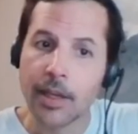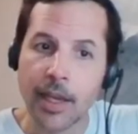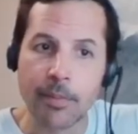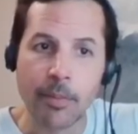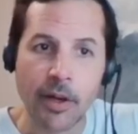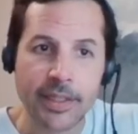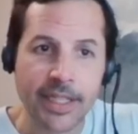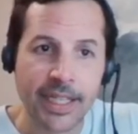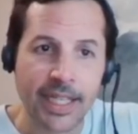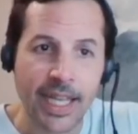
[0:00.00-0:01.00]
And Mark is
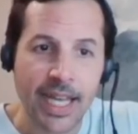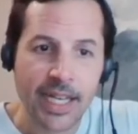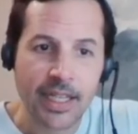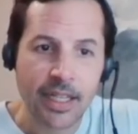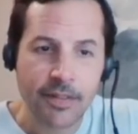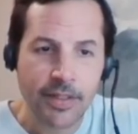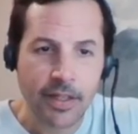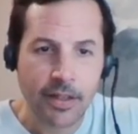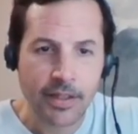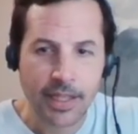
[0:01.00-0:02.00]
getting a lot of love
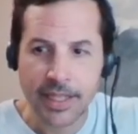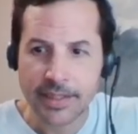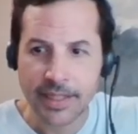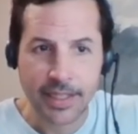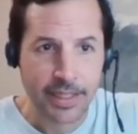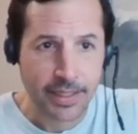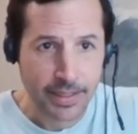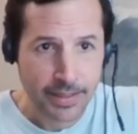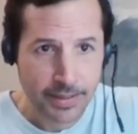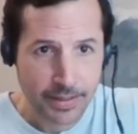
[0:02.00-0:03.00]
on LinkedIn.